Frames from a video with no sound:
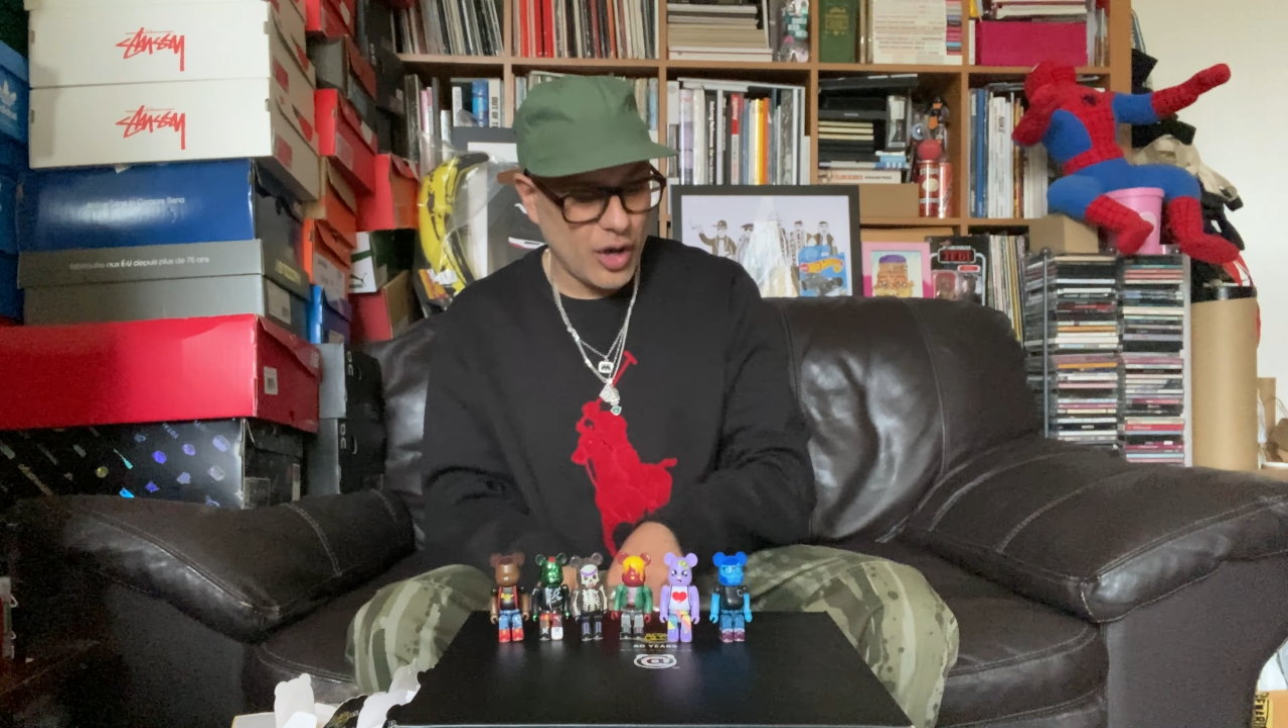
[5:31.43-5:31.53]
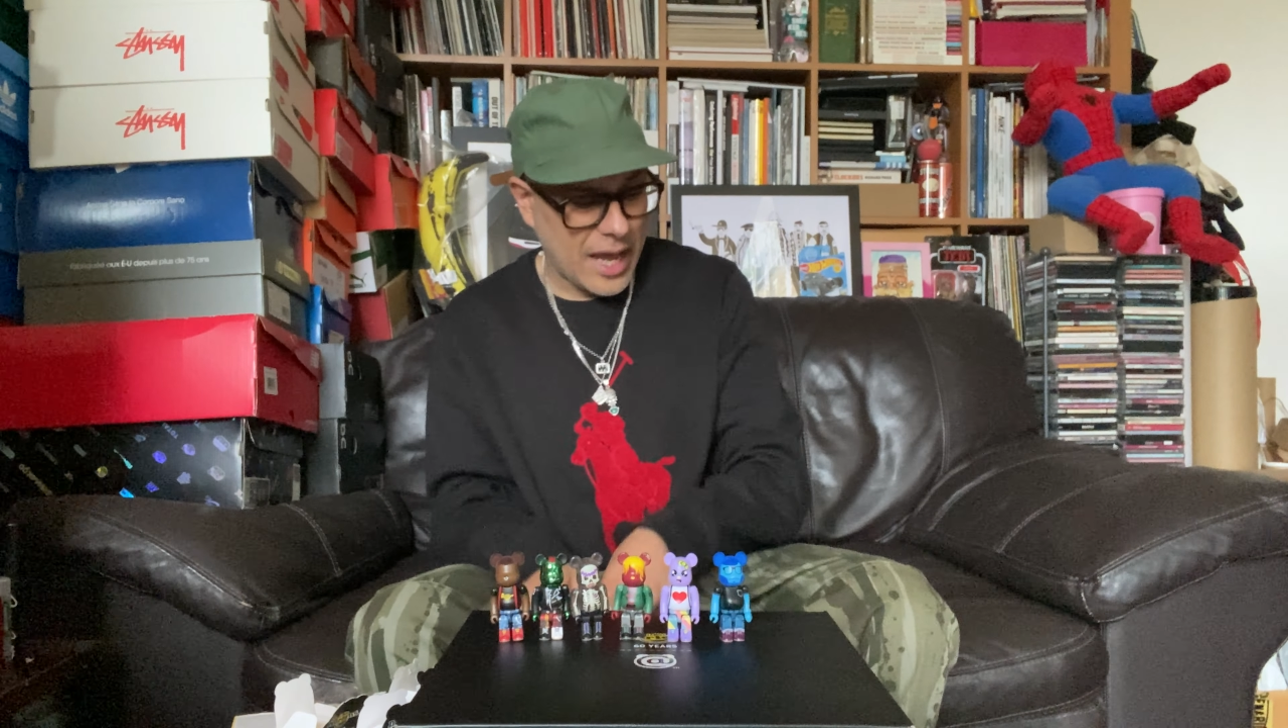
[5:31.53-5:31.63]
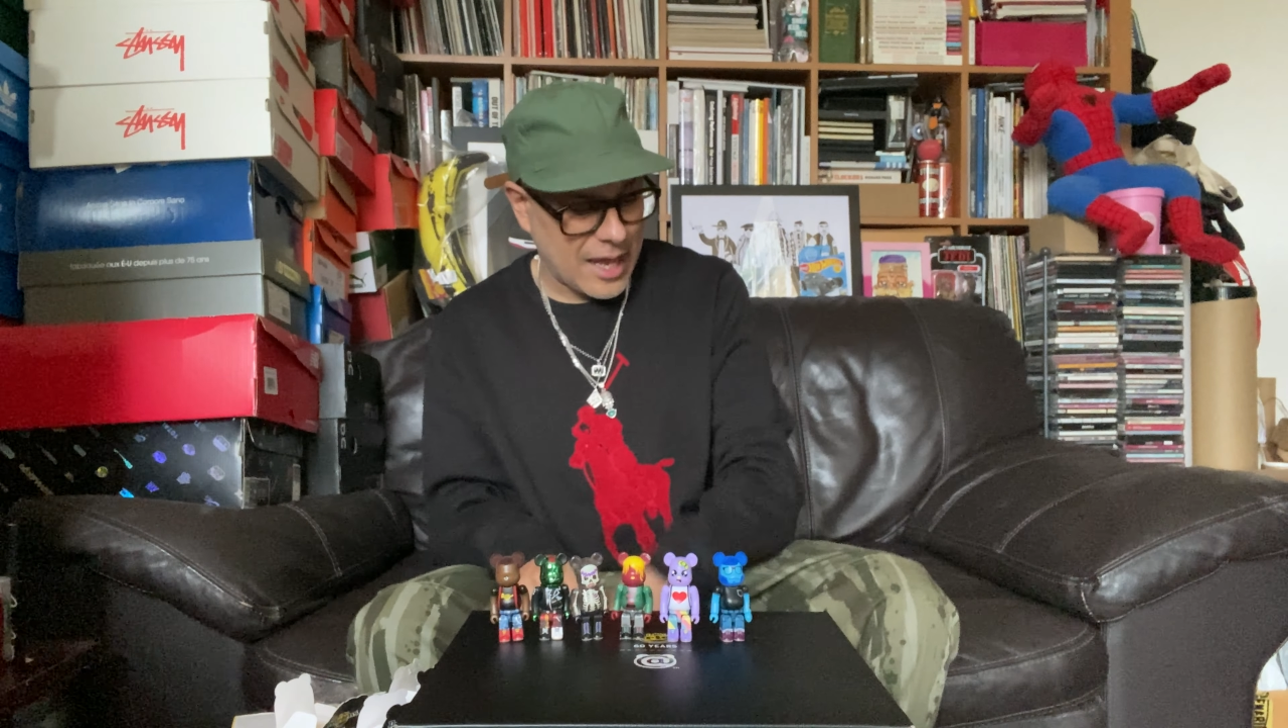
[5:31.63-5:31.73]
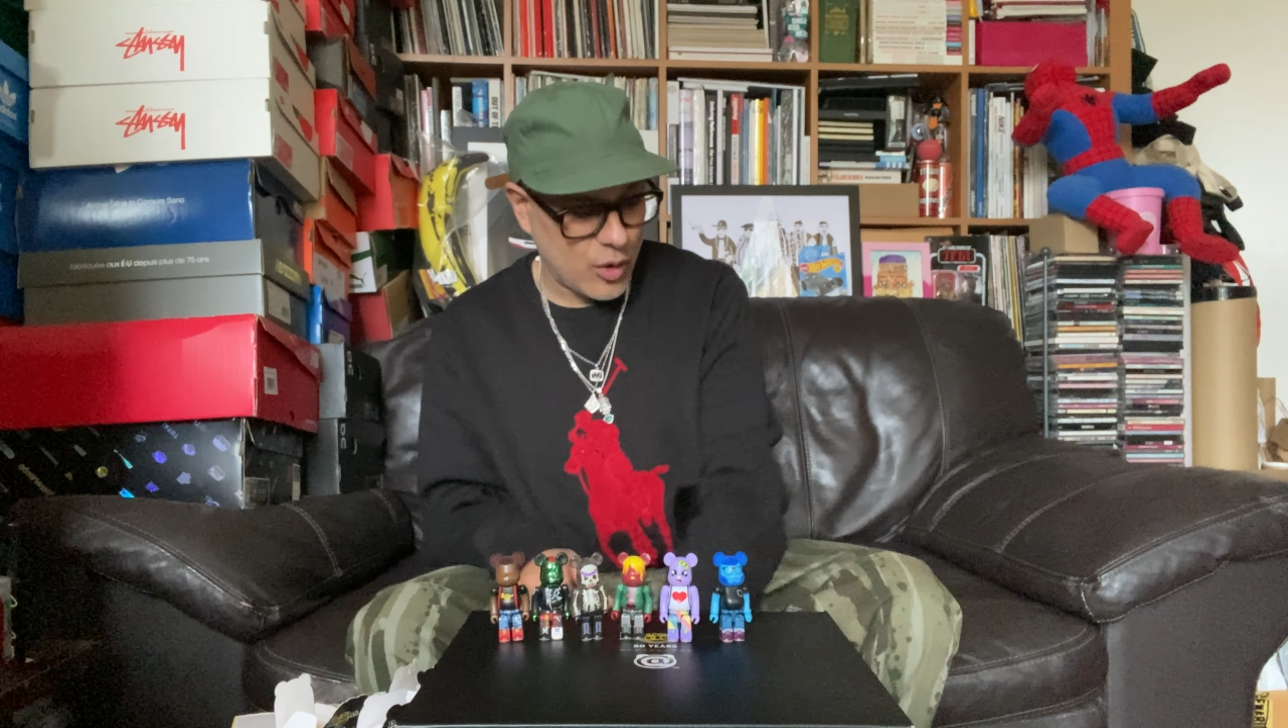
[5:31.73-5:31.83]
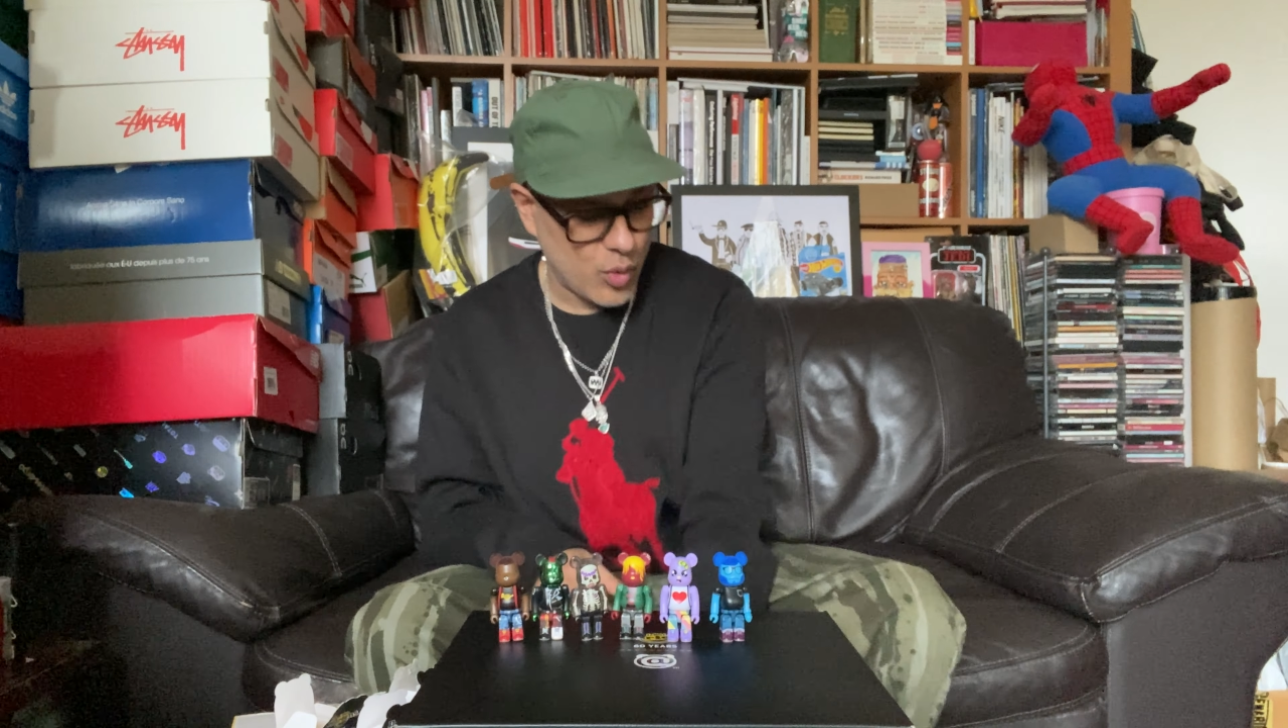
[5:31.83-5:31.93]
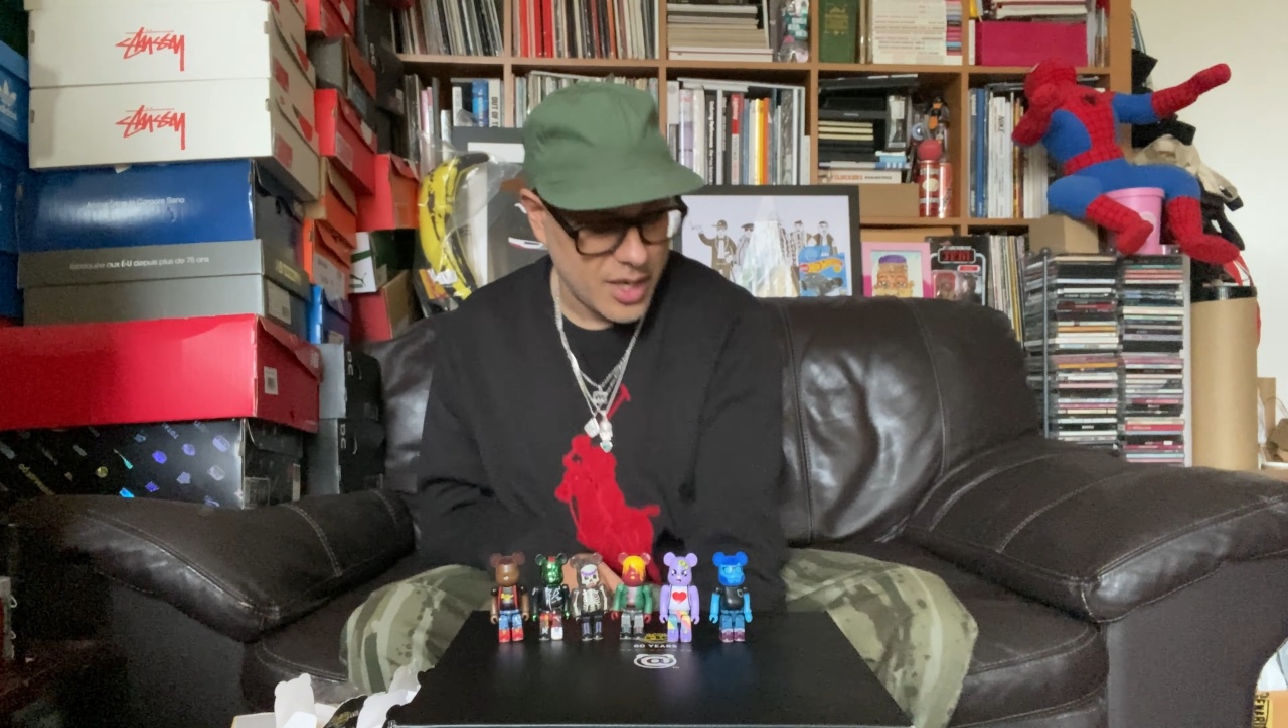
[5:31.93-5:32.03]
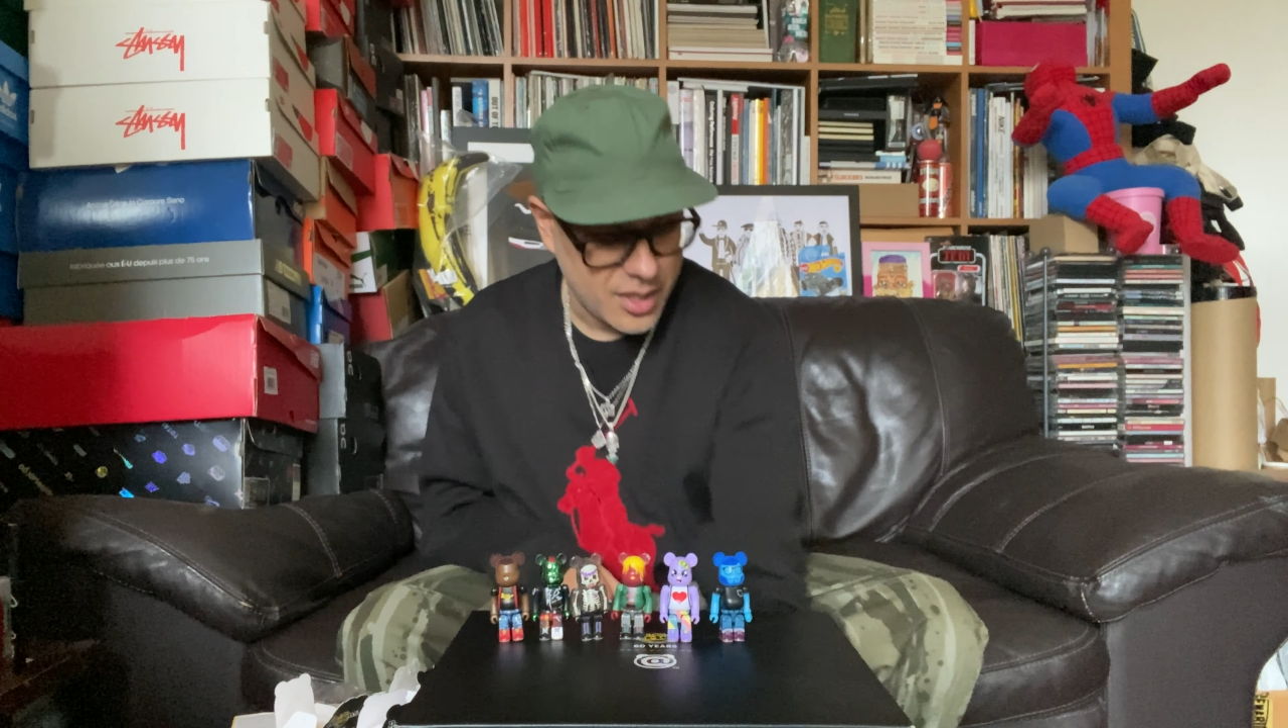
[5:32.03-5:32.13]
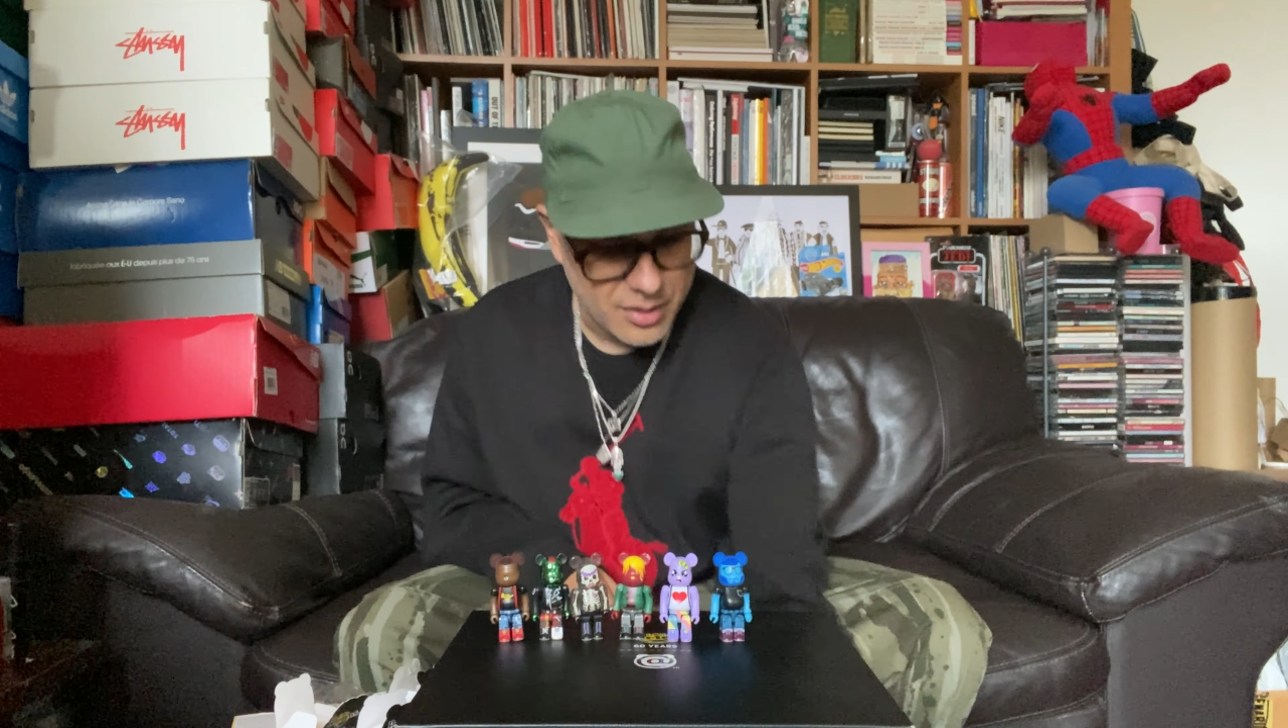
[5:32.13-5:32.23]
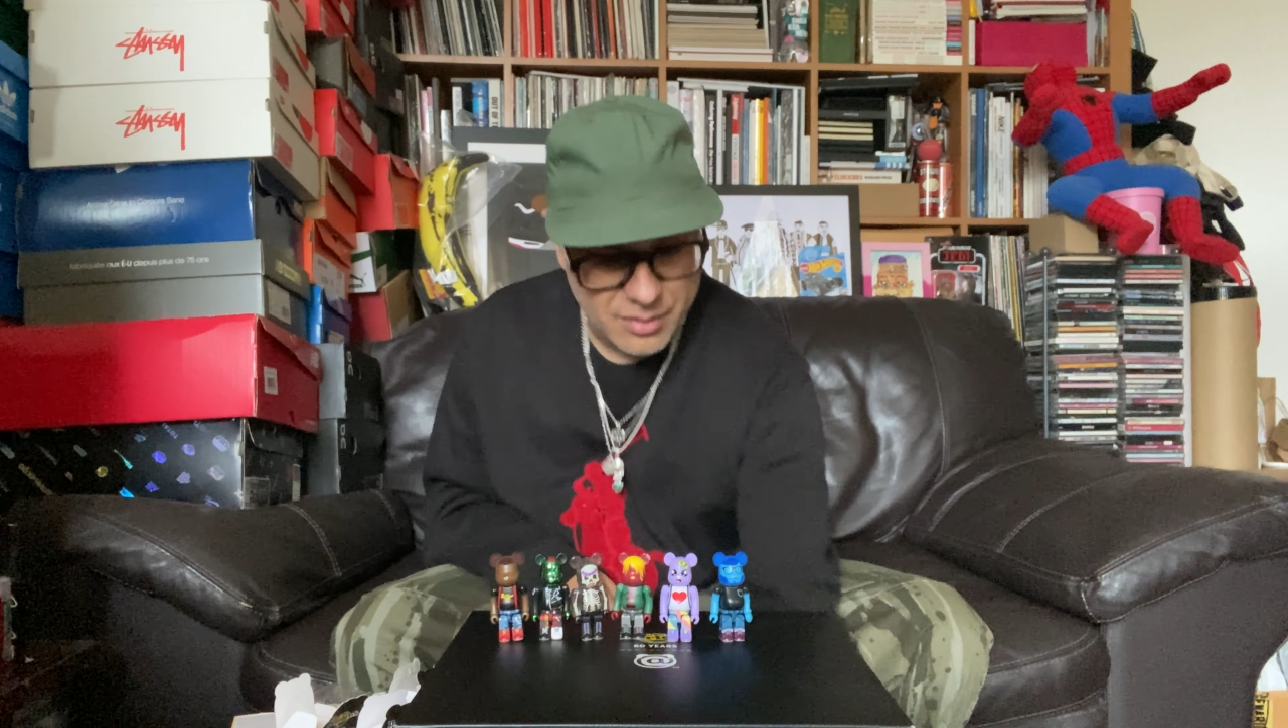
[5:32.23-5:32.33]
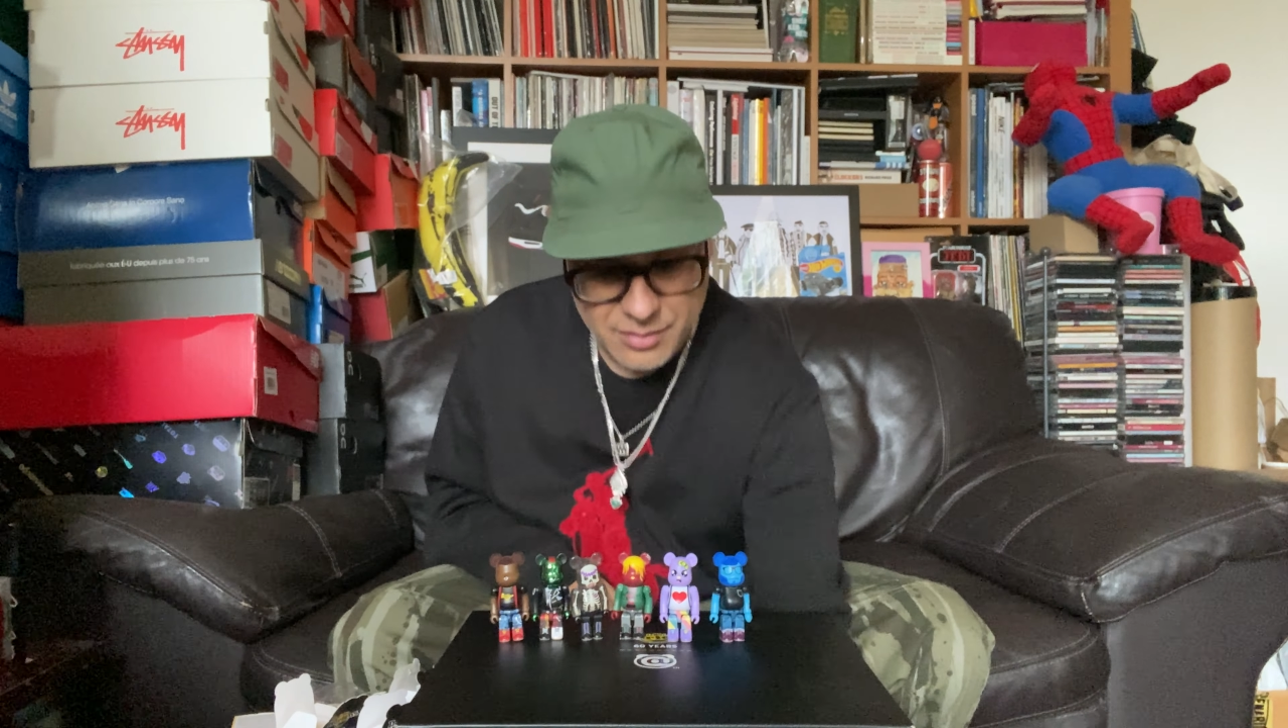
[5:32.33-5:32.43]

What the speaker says: Halloween.